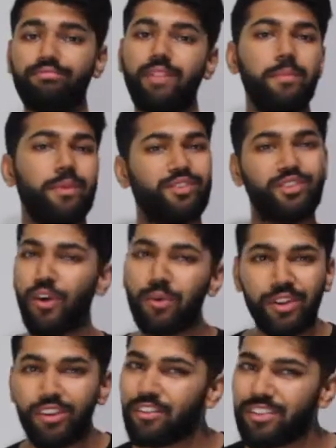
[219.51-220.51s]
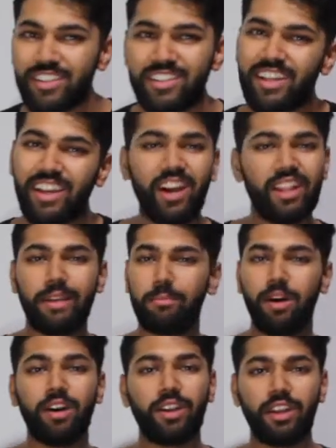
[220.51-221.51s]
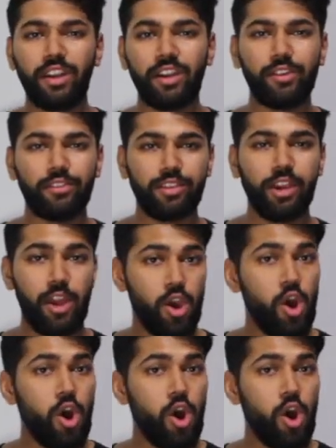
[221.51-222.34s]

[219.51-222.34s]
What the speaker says: MS Dhoni, obviously, Hardik Pandya in your side,